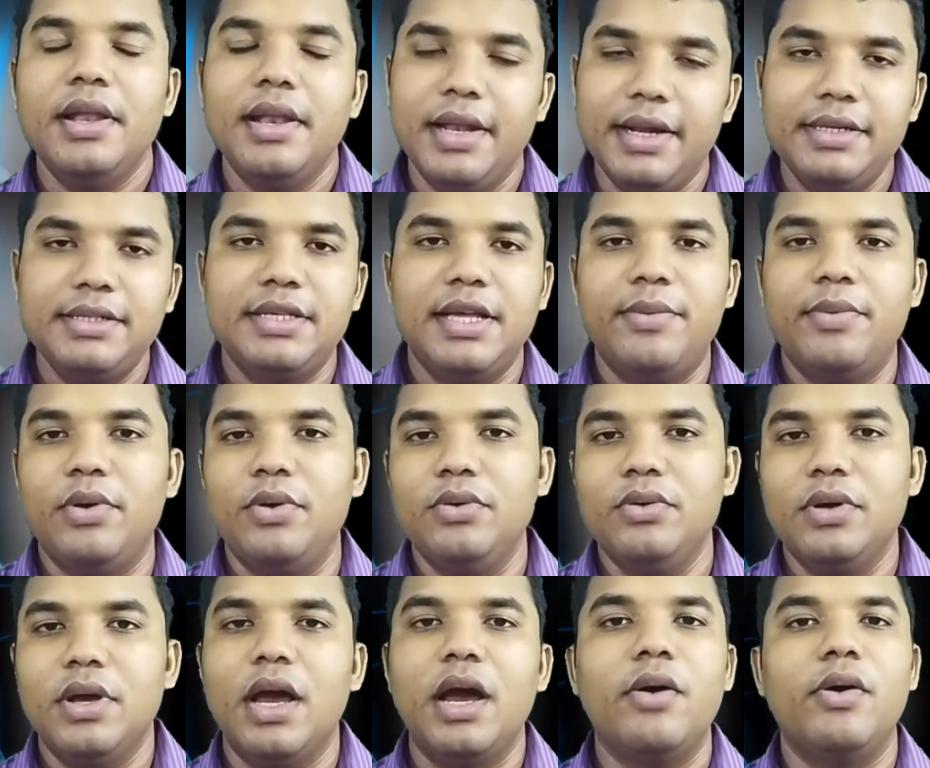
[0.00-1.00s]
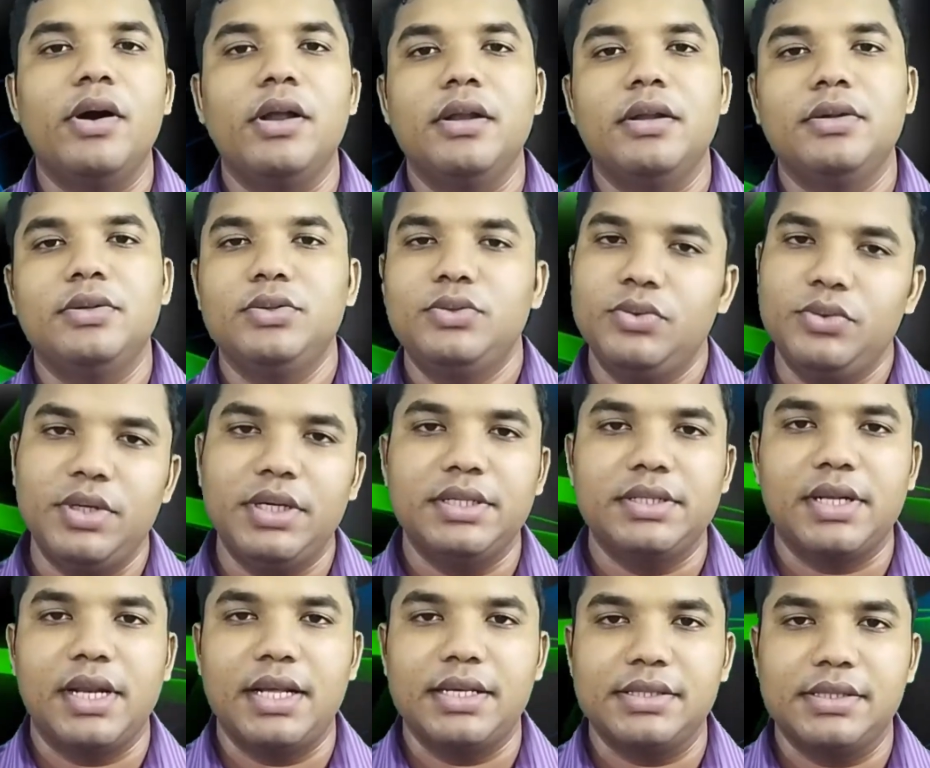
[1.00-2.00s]
Let's have a look our today's
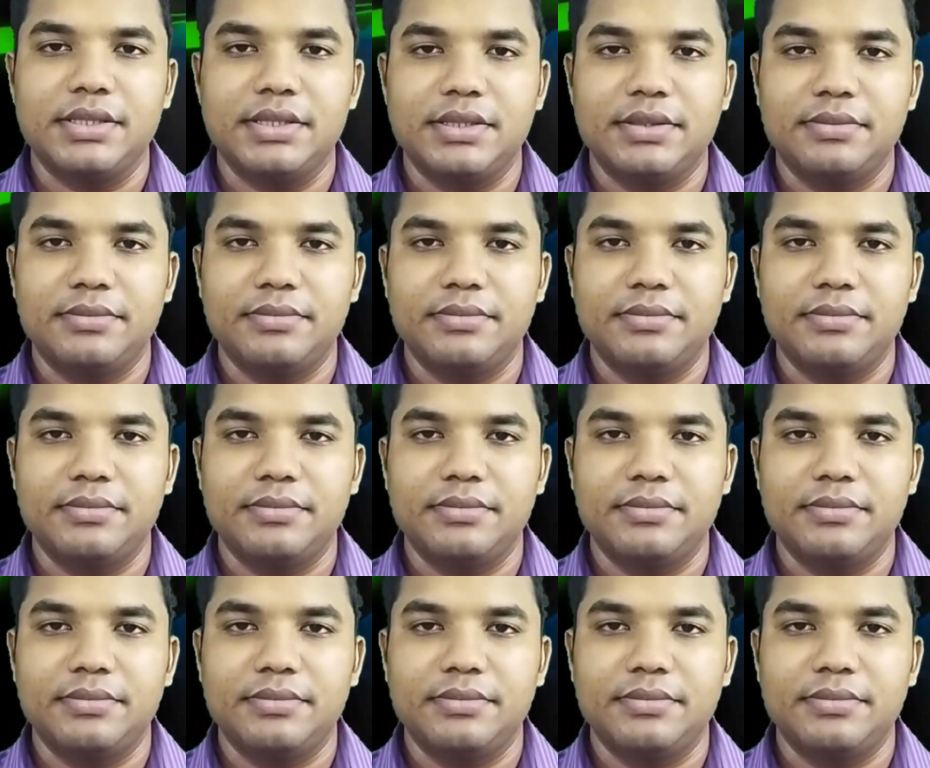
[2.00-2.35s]
class.